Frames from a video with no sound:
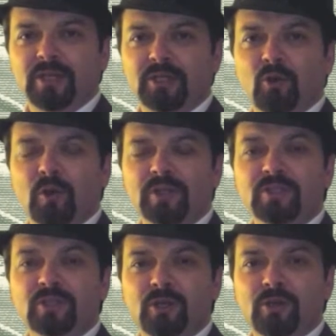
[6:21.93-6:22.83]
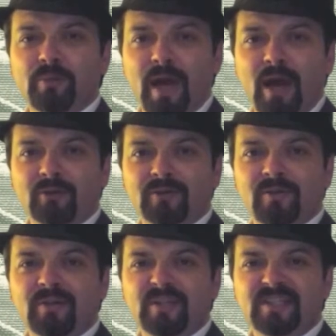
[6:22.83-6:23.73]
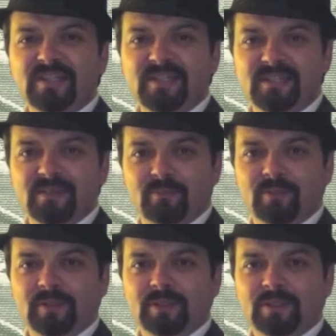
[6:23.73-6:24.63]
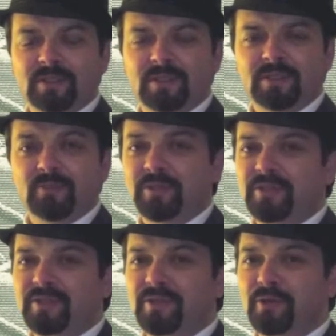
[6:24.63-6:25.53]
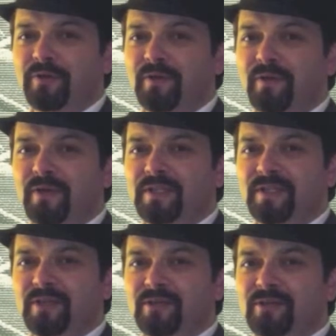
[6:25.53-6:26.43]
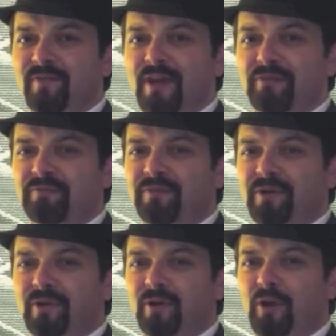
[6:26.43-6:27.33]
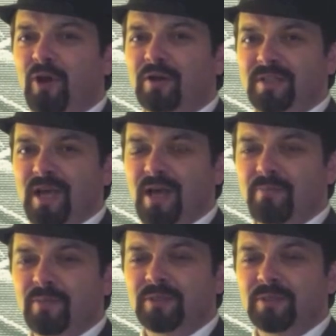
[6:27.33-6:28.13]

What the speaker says: And you're going to learn about the system, which is the only thing the casinos have had to fear in a long time.